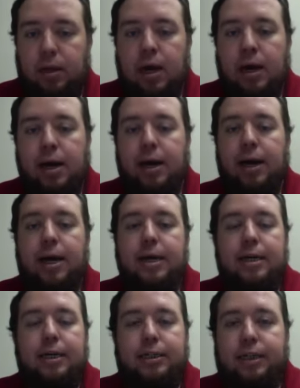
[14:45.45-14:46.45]
Uh,
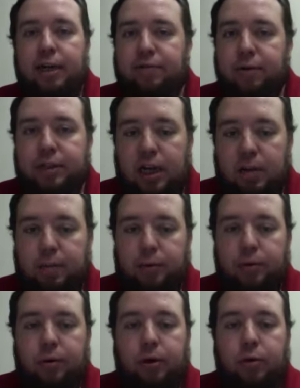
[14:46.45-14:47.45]
Say, for
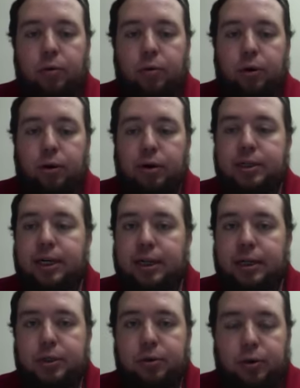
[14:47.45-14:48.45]
example, you were
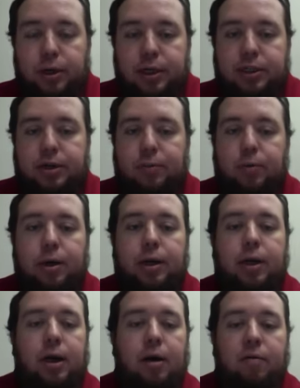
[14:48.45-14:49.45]
telling a story to someone
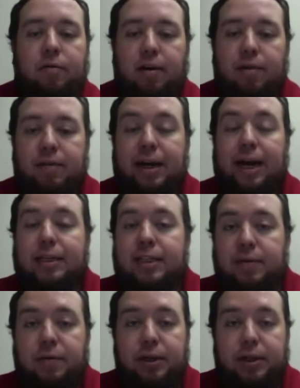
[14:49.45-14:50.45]
of an
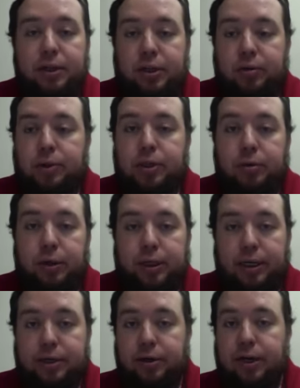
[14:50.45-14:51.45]
activity that you were doing
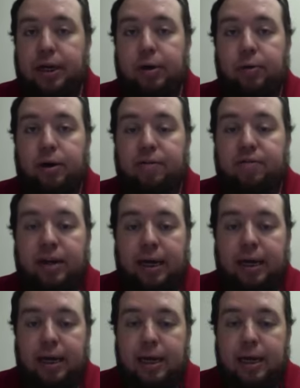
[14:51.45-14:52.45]
yesterday or an
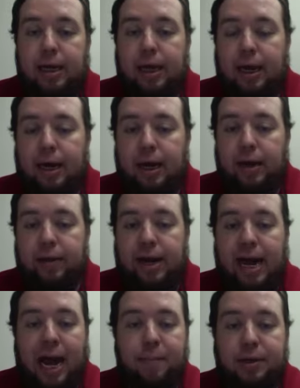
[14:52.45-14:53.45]
event that
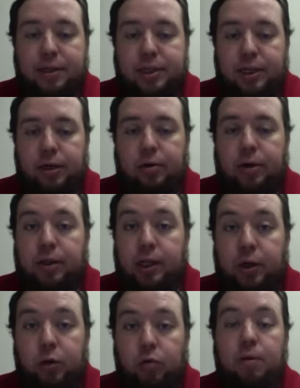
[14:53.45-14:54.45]
happened to you, and
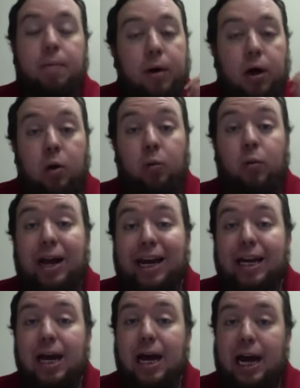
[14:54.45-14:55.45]
then you remember, oh,
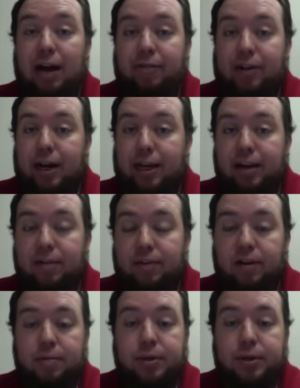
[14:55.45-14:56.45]
wait, I've got to give
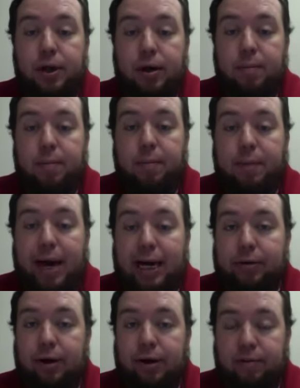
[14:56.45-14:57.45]
them some
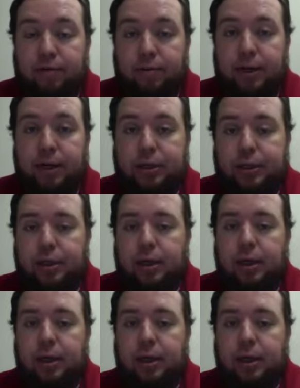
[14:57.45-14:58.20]
background information.